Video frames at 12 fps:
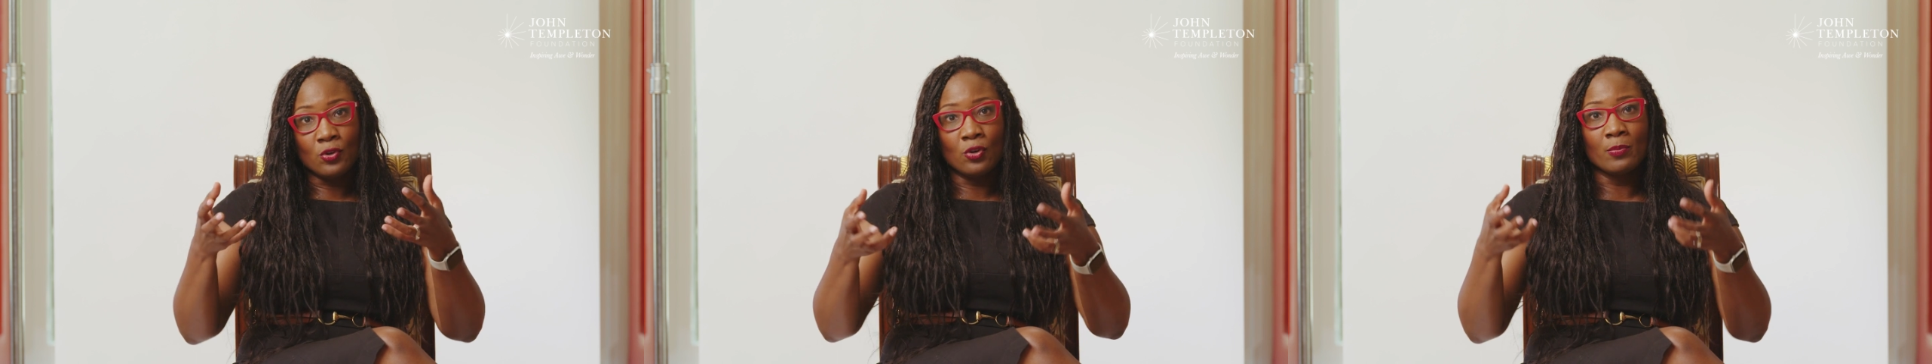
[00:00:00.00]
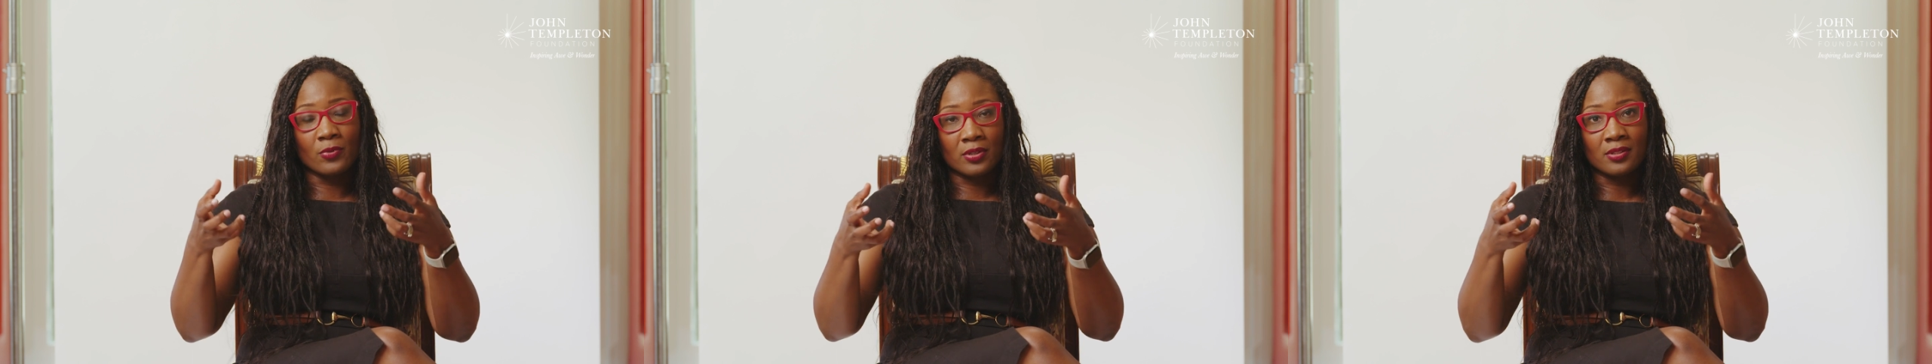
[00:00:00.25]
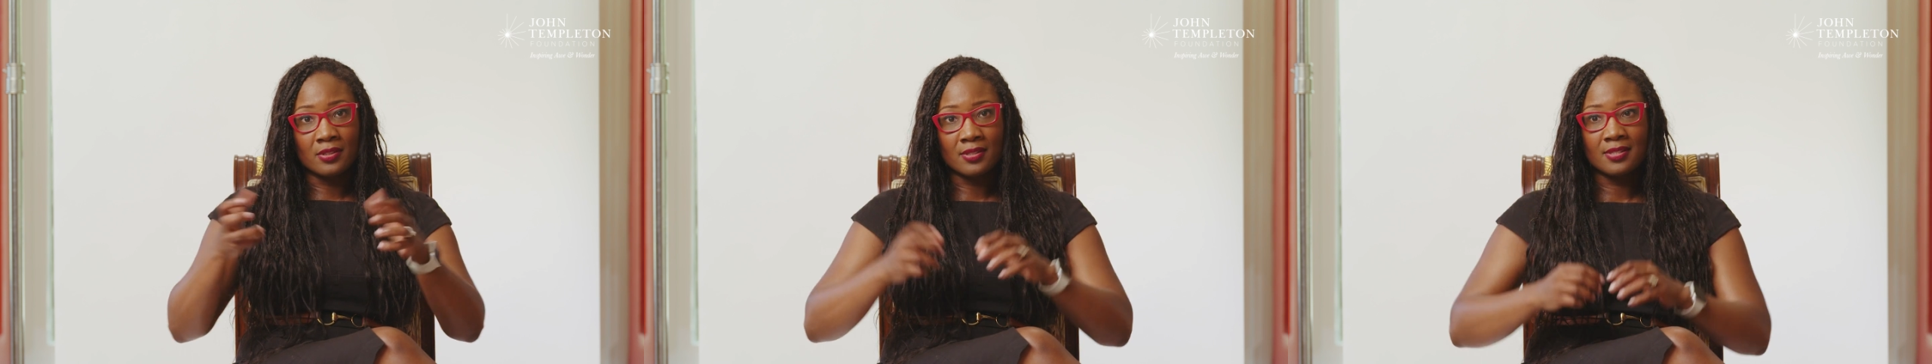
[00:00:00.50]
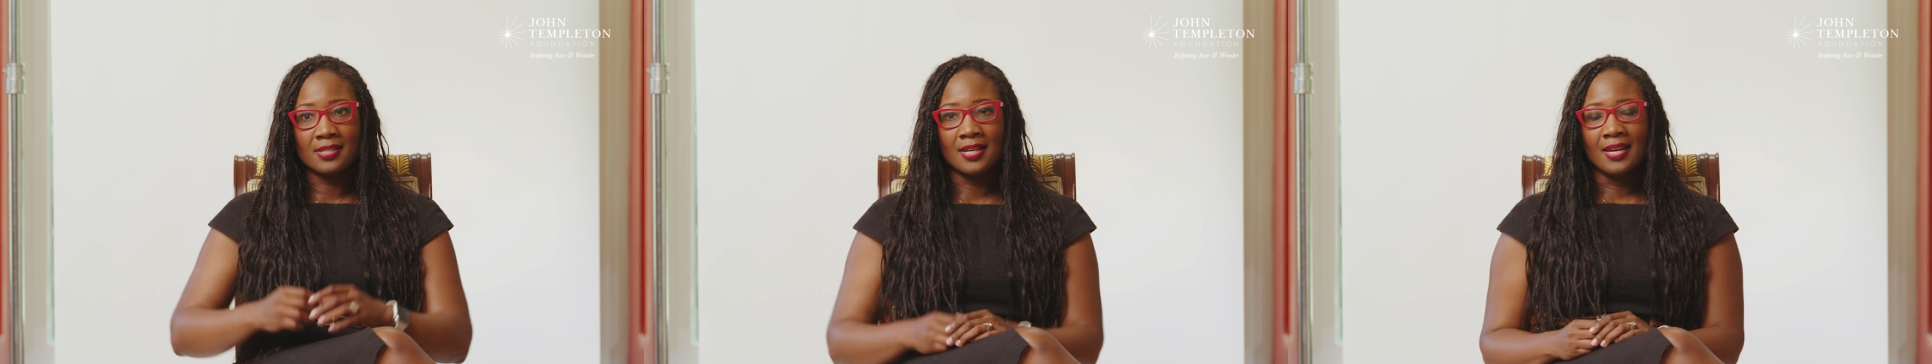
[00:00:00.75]

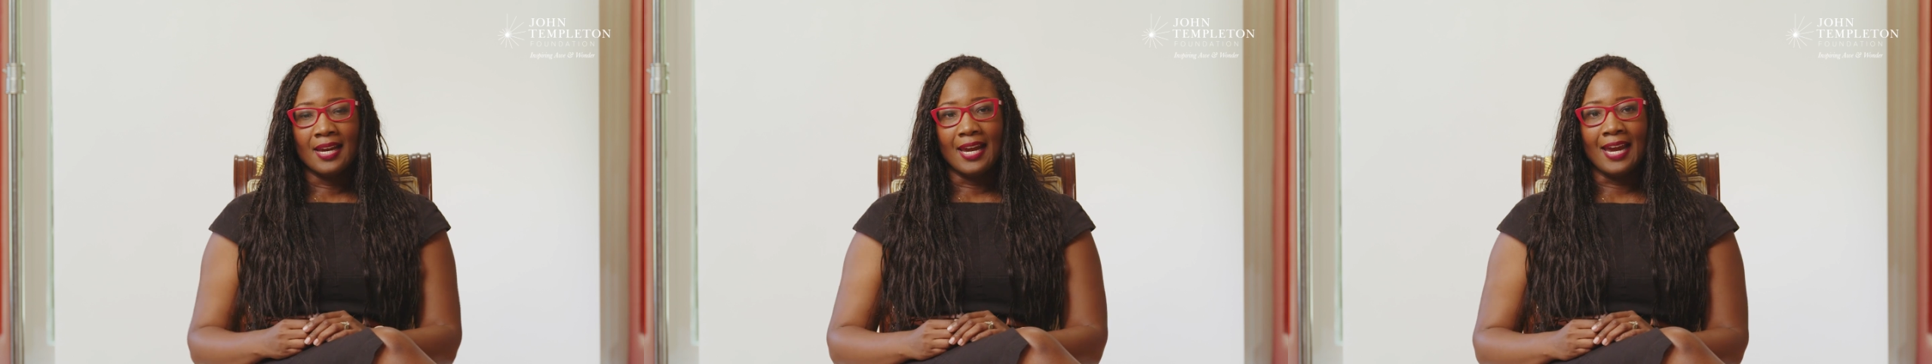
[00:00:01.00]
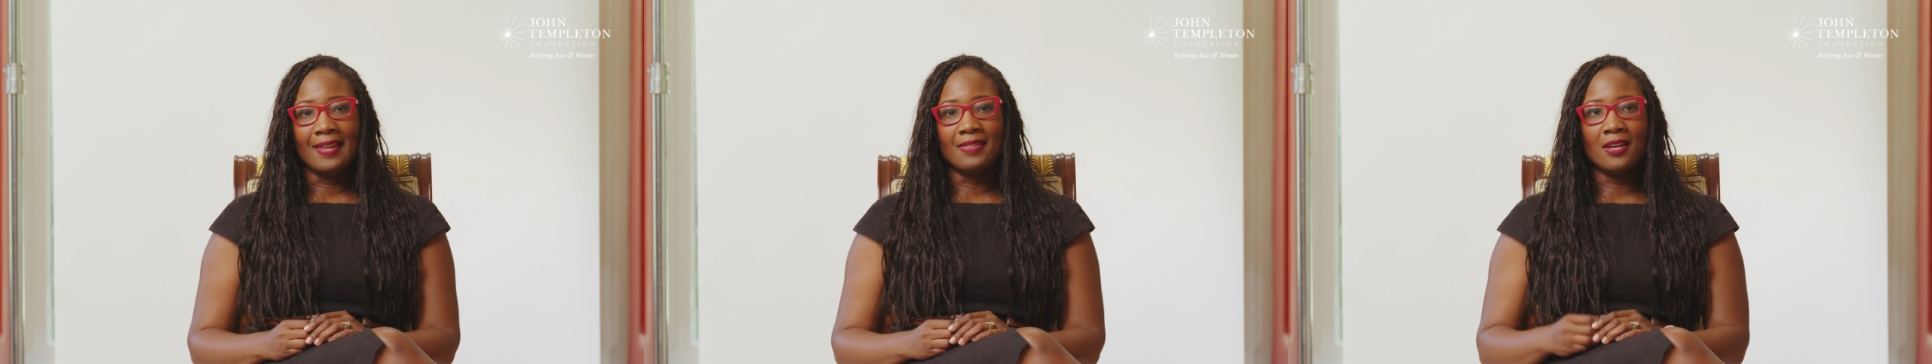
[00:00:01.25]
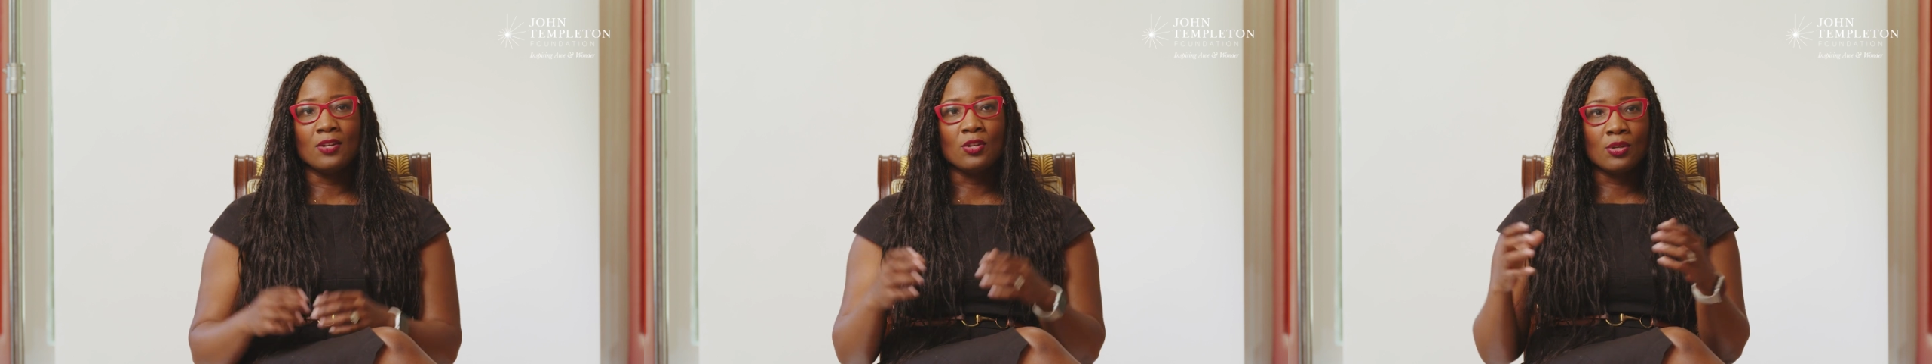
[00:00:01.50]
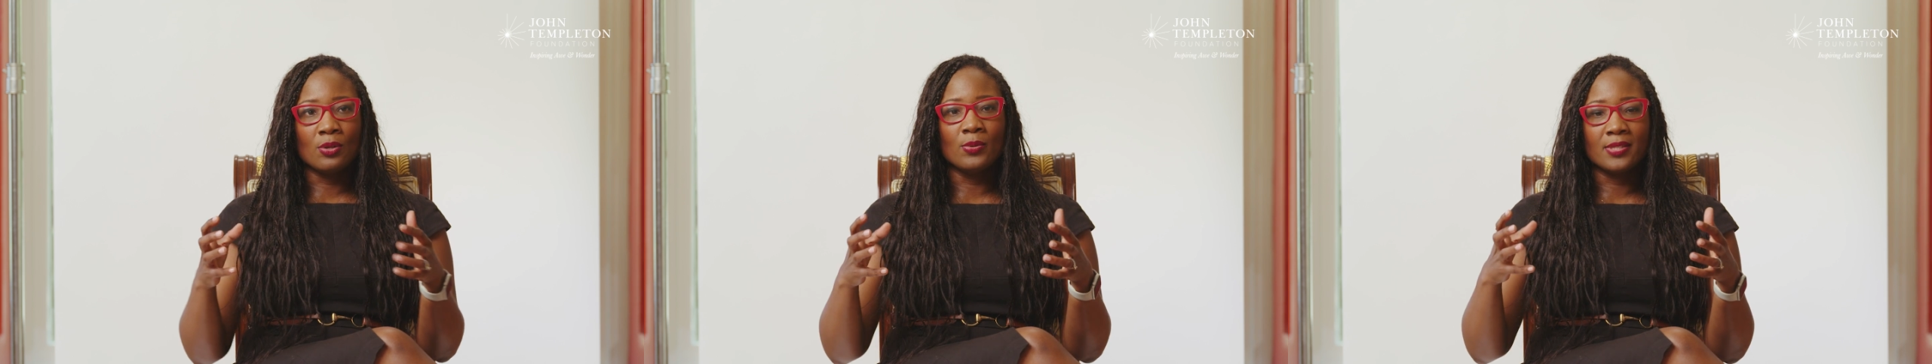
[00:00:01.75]
numerals and
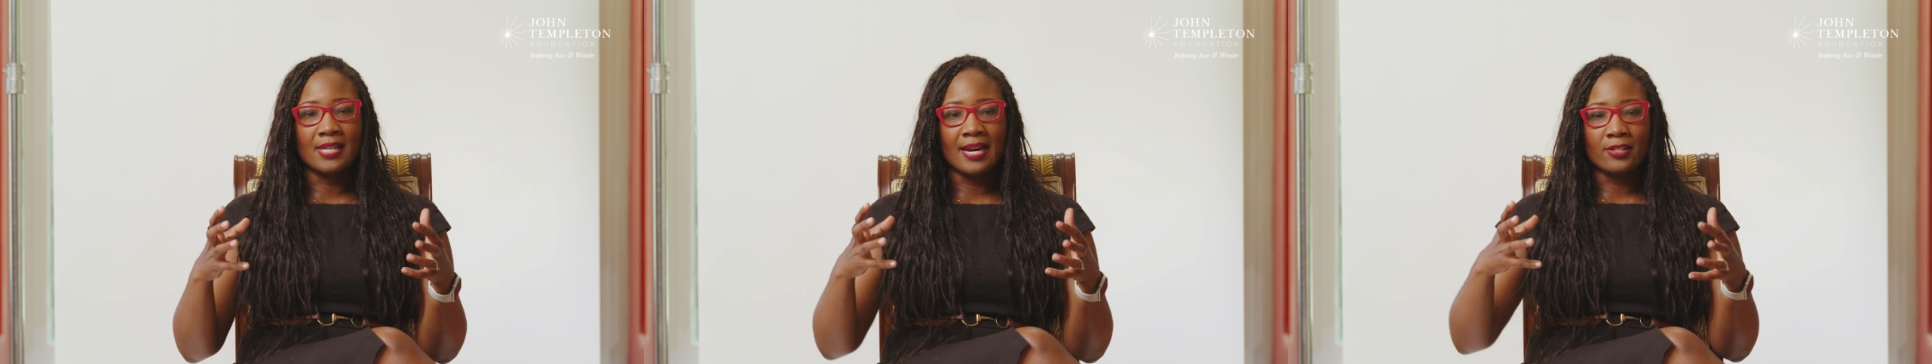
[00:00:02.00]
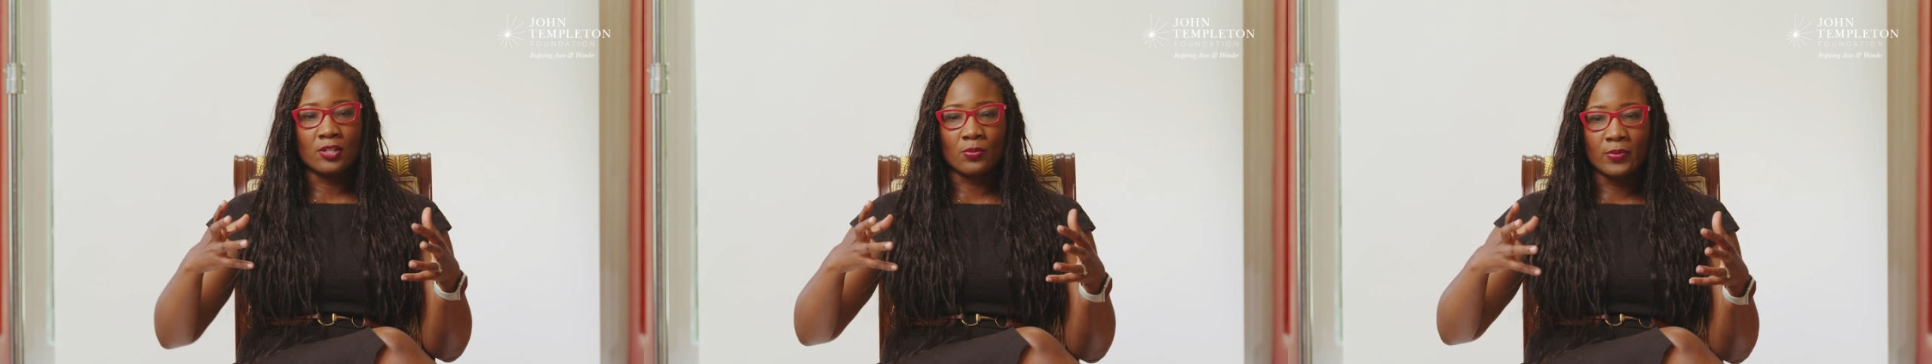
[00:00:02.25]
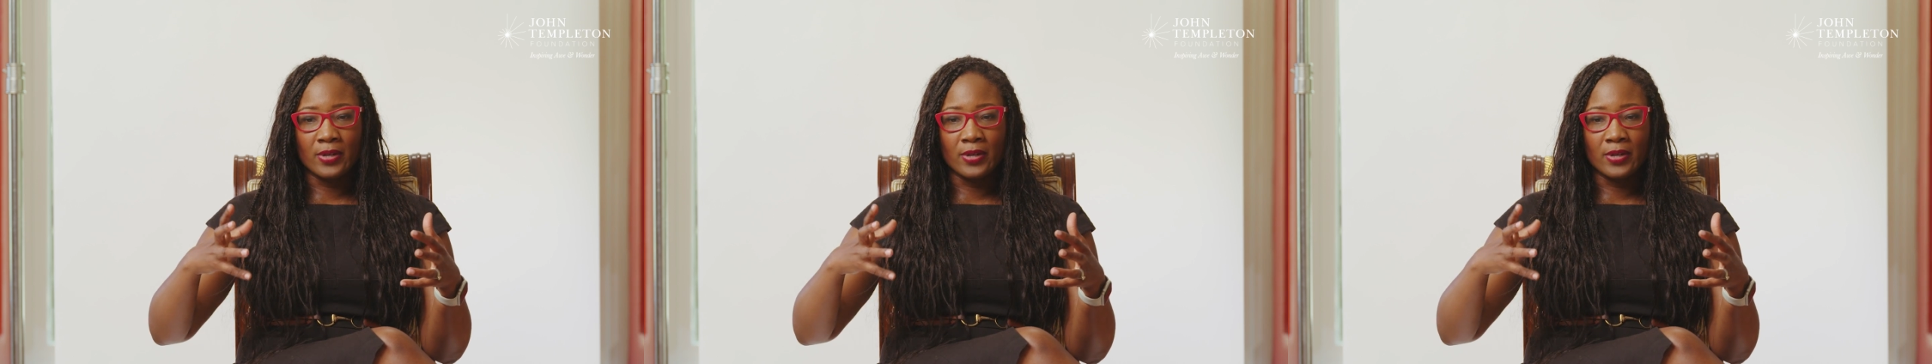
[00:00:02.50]
then use that to